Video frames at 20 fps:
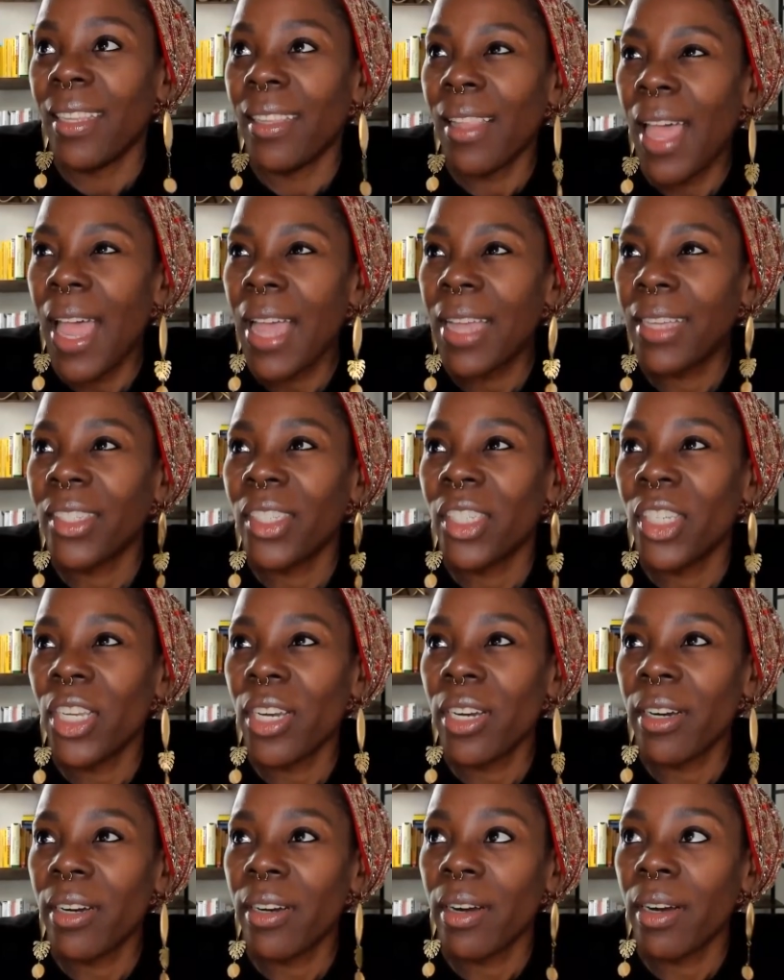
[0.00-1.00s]
the last
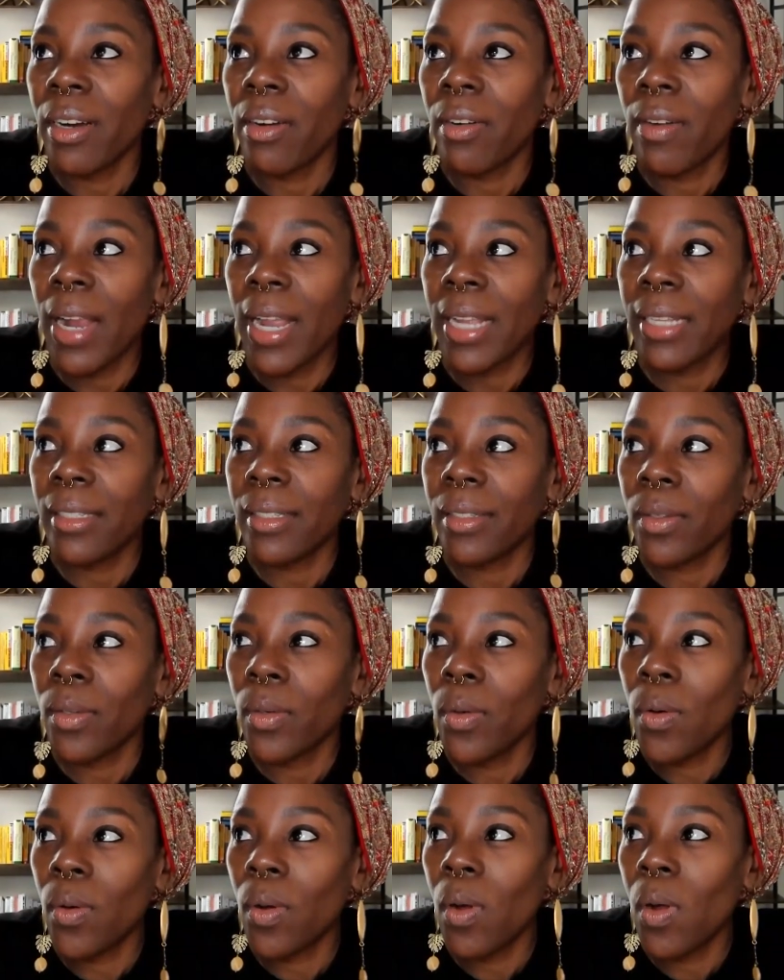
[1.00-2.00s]
year of grad
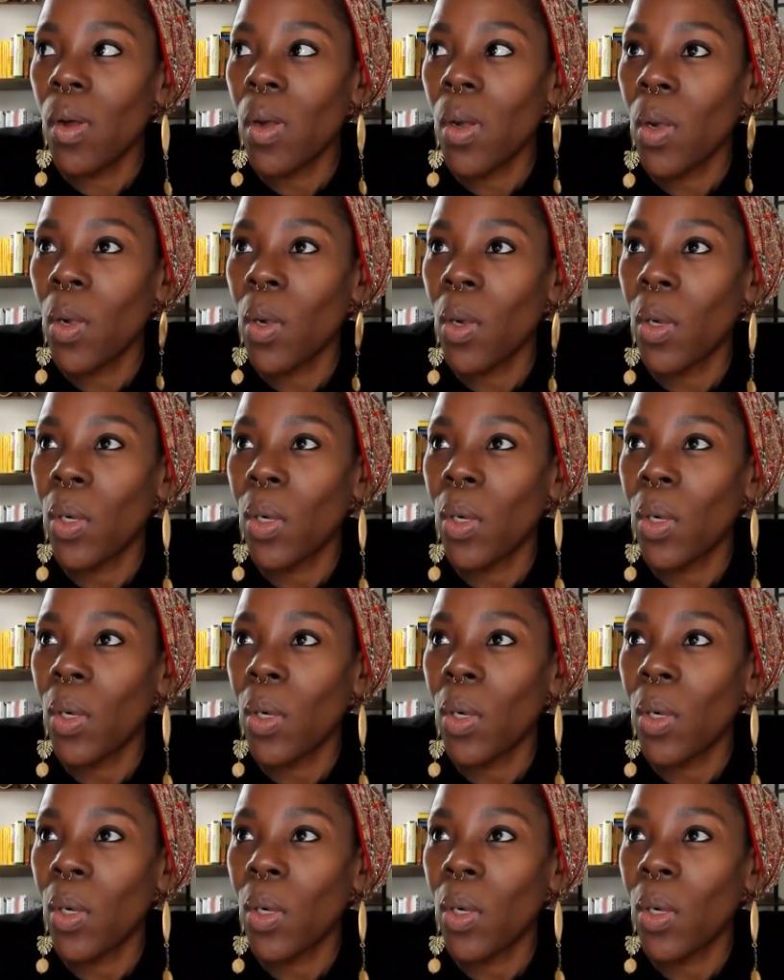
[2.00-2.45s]
school.